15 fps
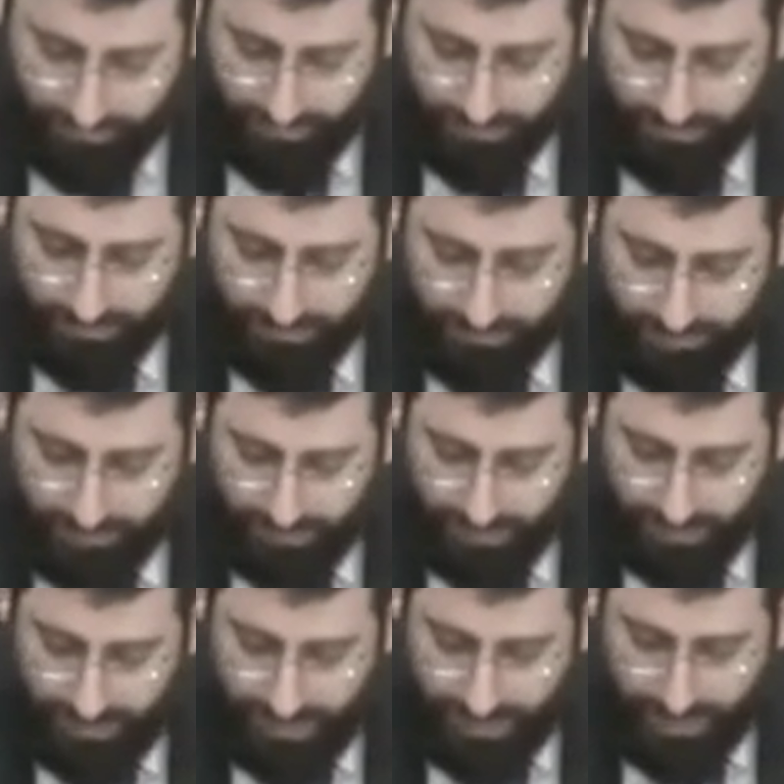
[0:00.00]

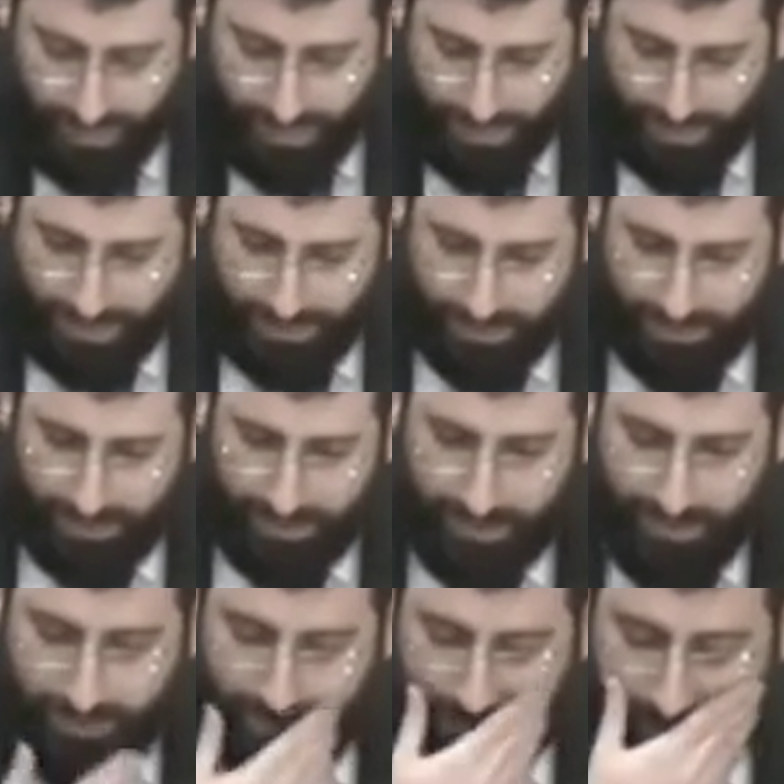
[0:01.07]

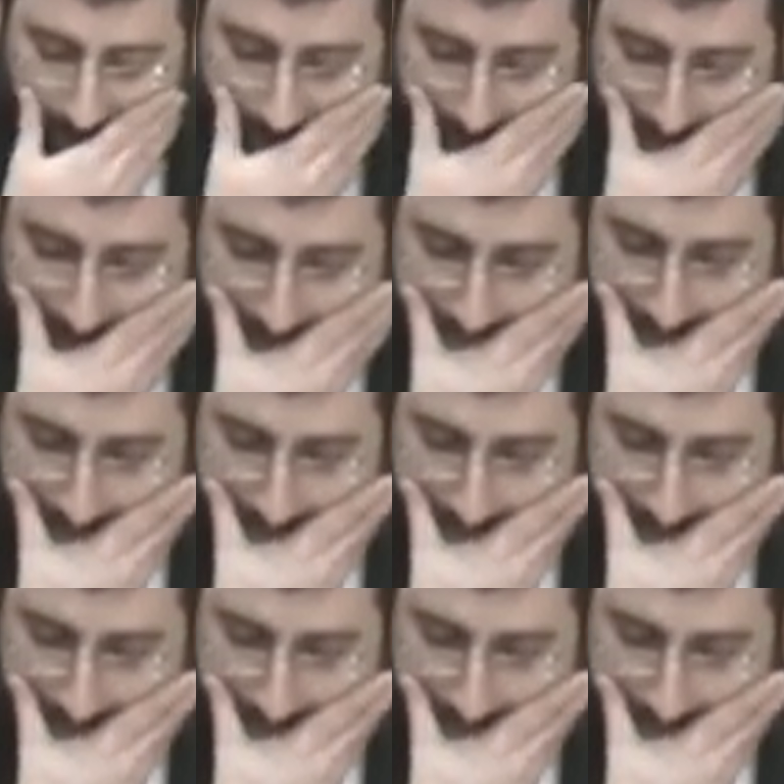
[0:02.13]
Nobody speaks.